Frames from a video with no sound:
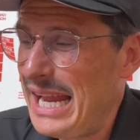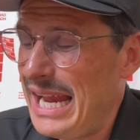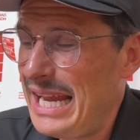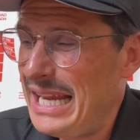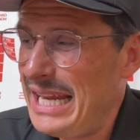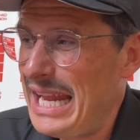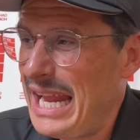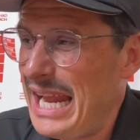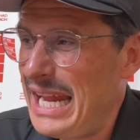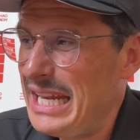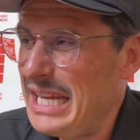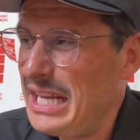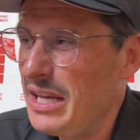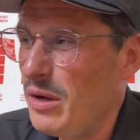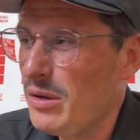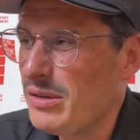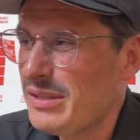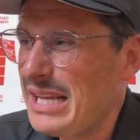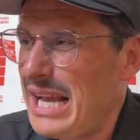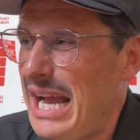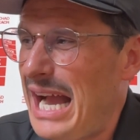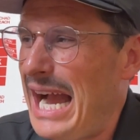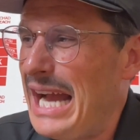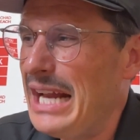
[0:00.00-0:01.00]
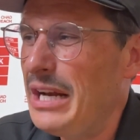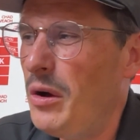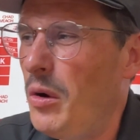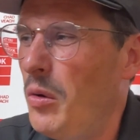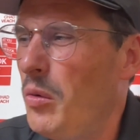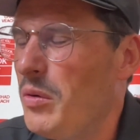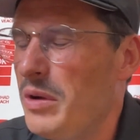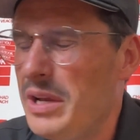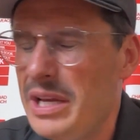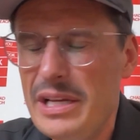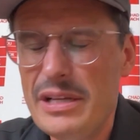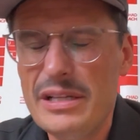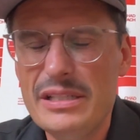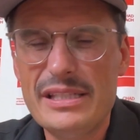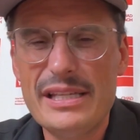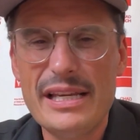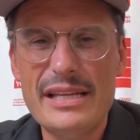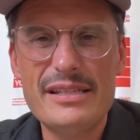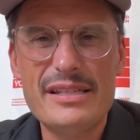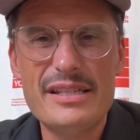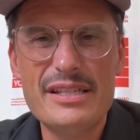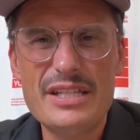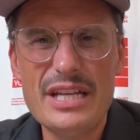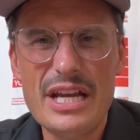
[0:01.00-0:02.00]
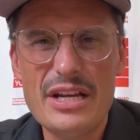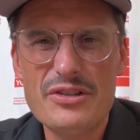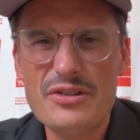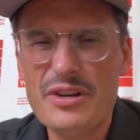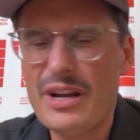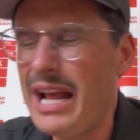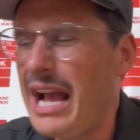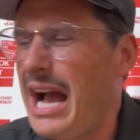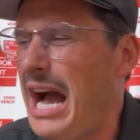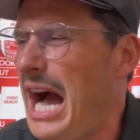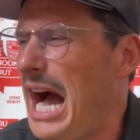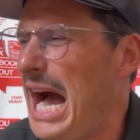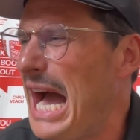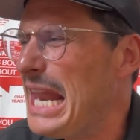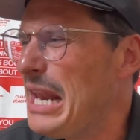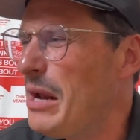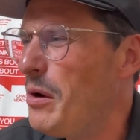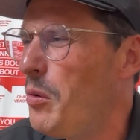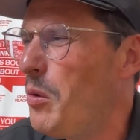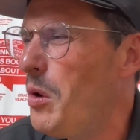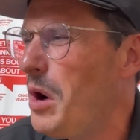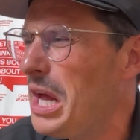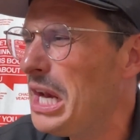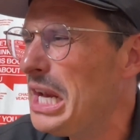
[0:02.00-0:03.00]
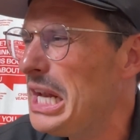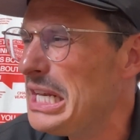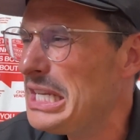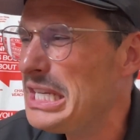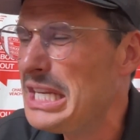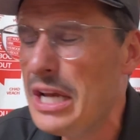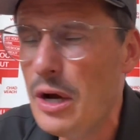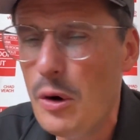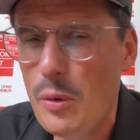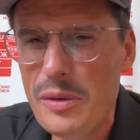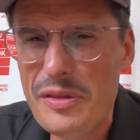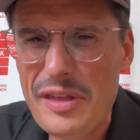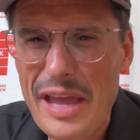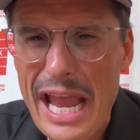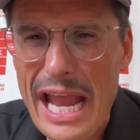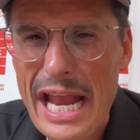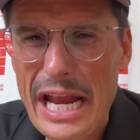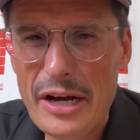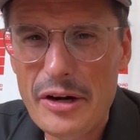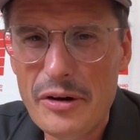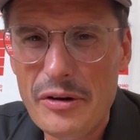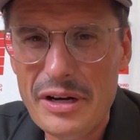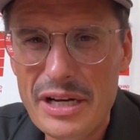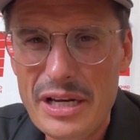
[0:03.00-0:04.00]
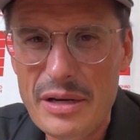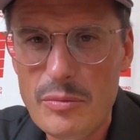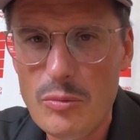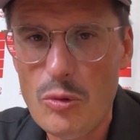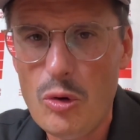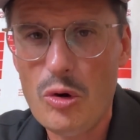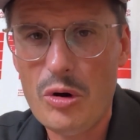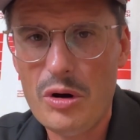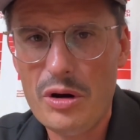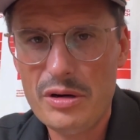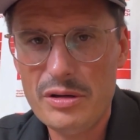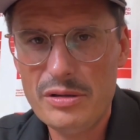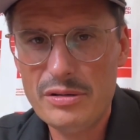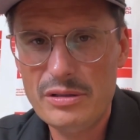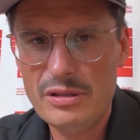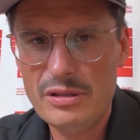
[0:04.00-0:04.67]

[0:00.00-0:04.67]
And he goes, He says this yesterday, I don't want to deal with anger anymore.